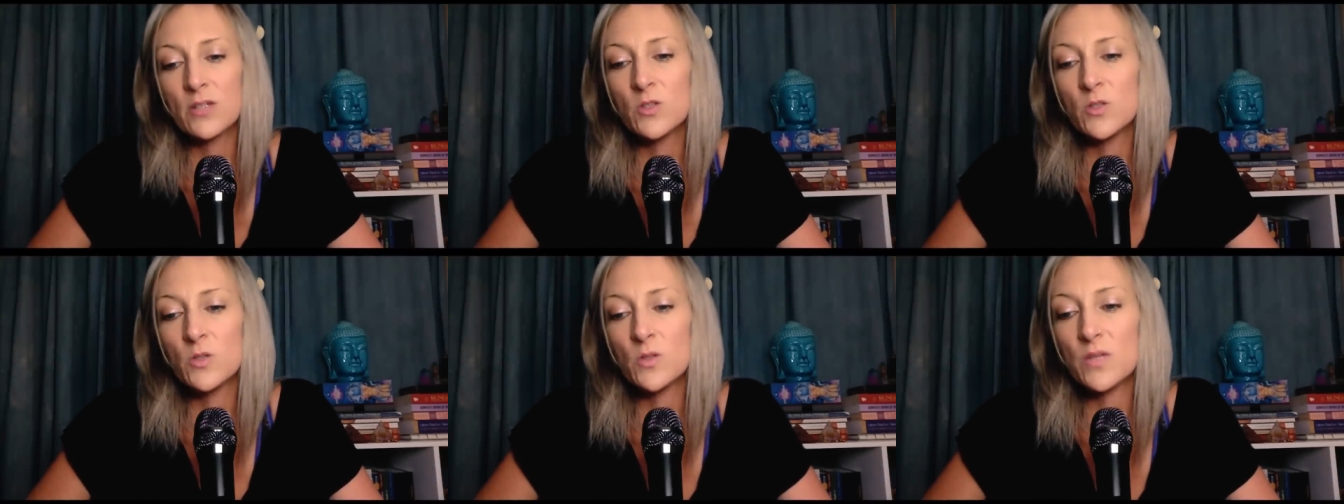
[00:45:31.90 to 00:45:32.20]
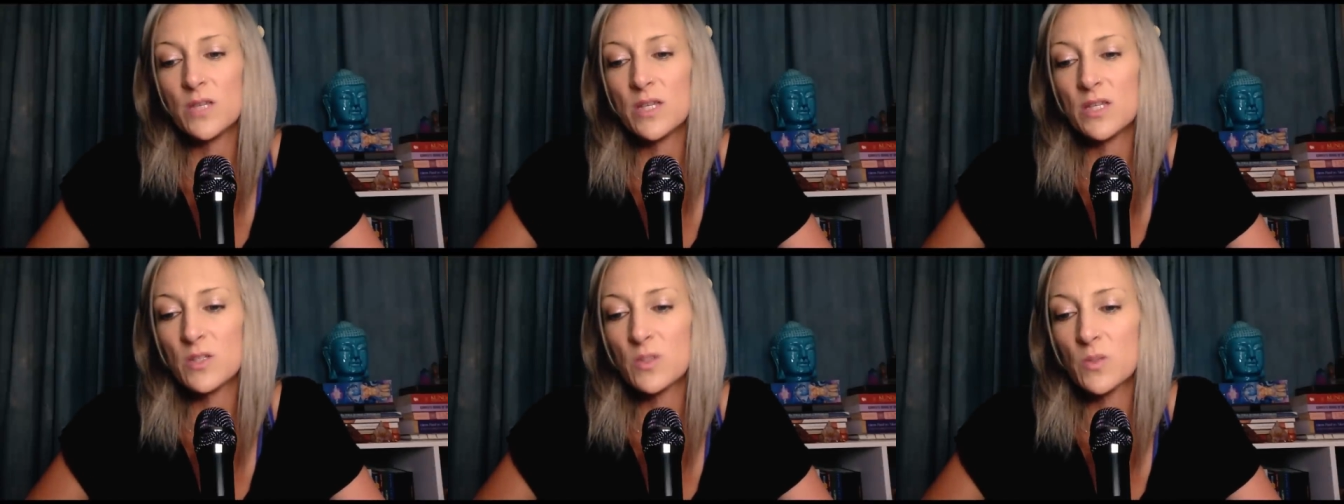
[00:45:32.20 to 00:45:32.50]
Do
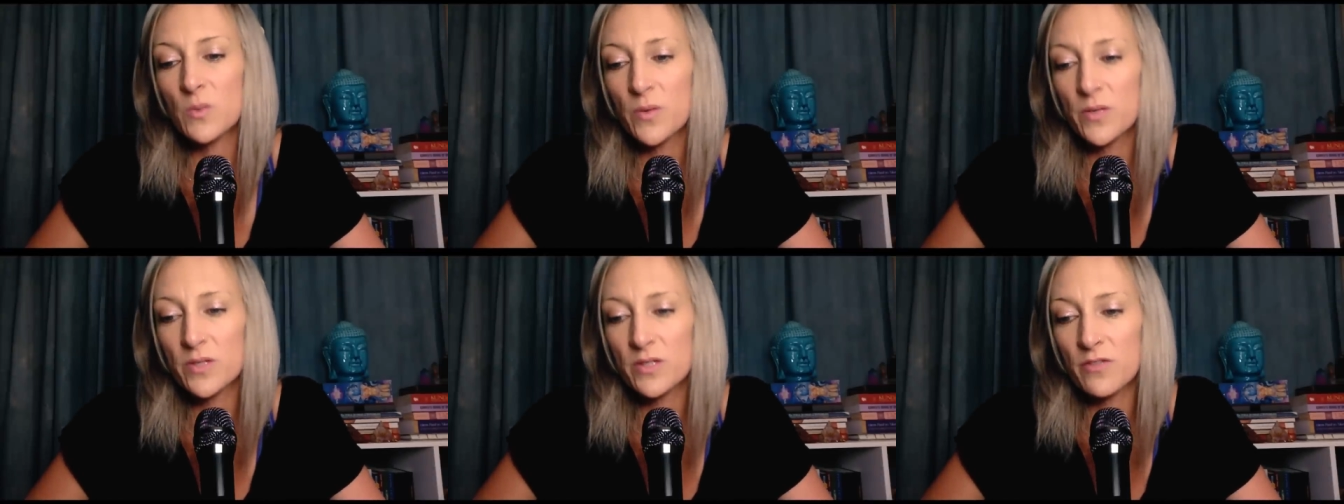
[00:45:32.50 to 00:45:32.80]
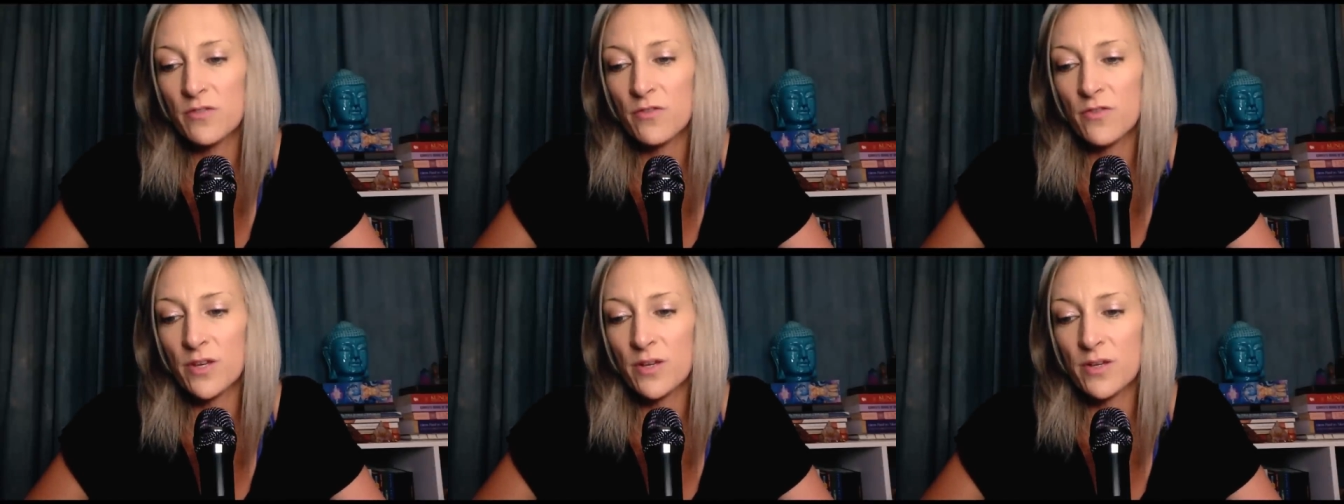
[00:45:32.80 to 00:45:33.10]
these lords
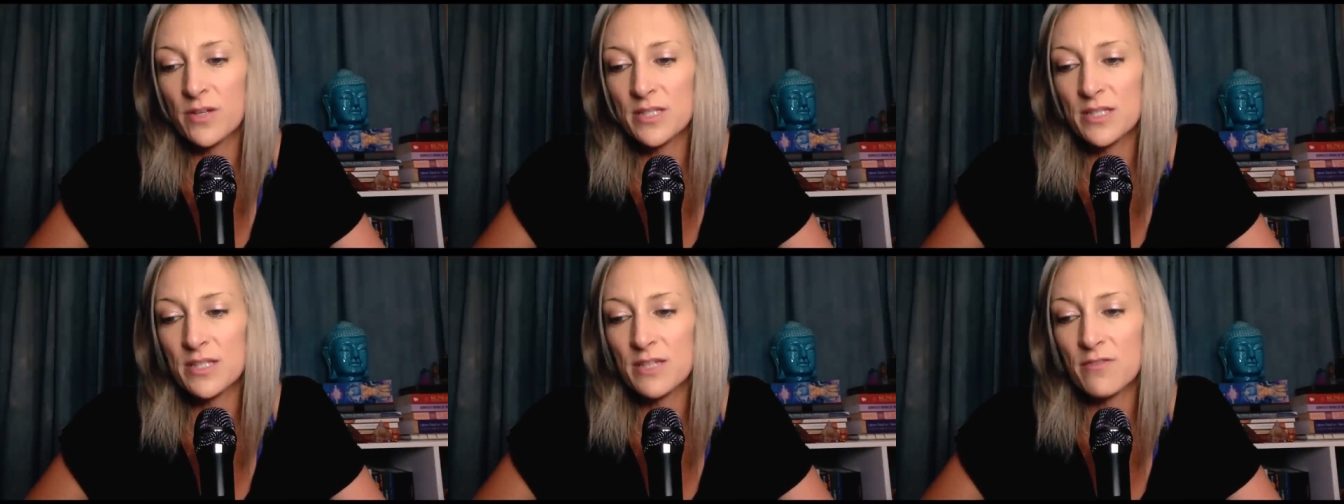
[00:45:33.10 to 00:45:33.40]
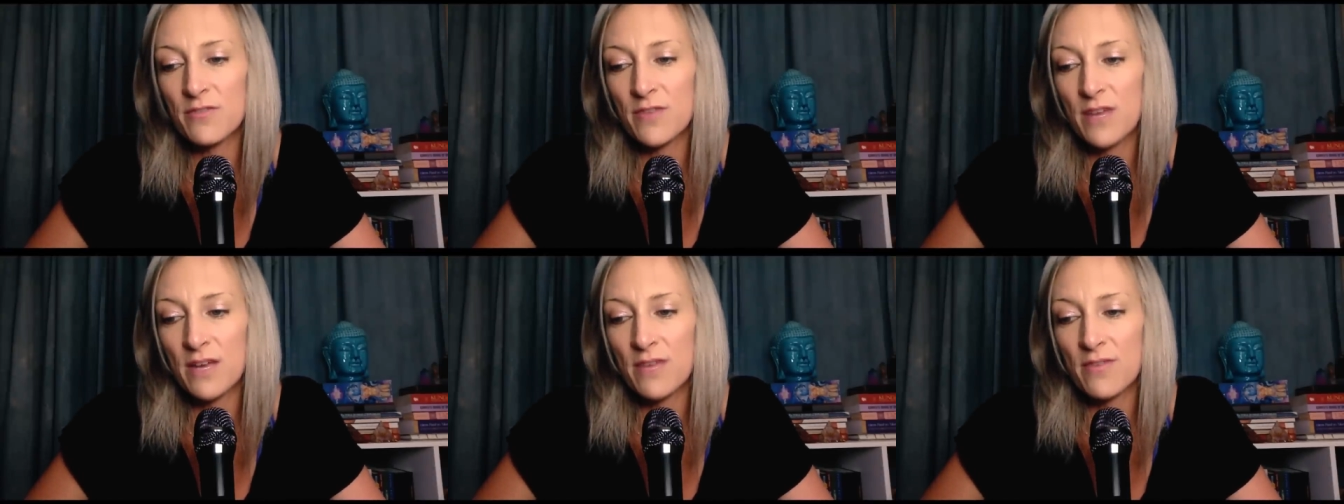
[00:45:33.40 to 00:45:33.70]
of frequency
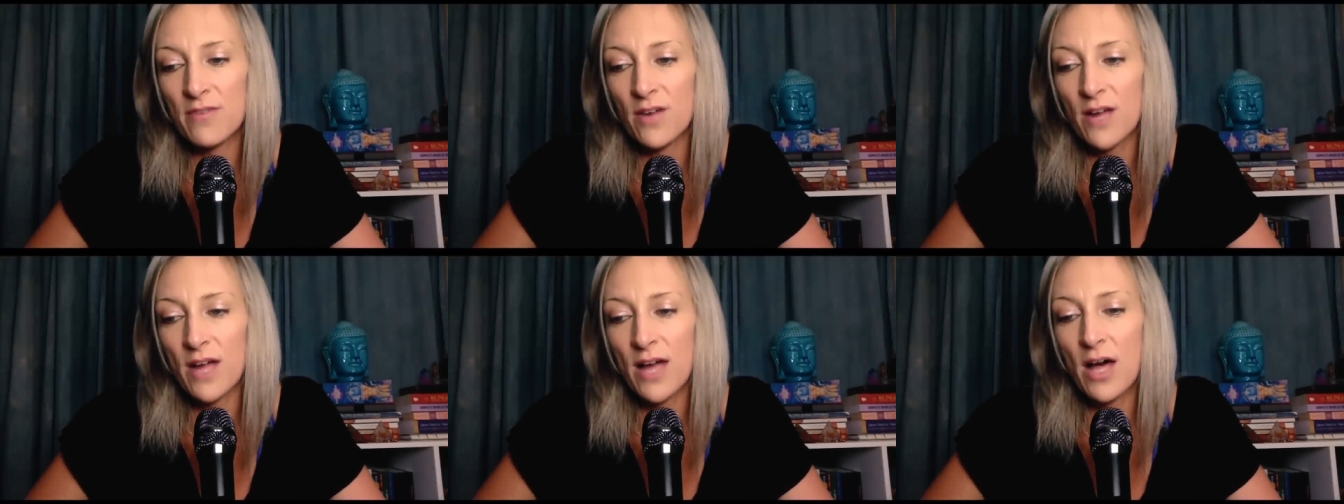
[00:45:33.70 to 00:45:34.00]
a favor,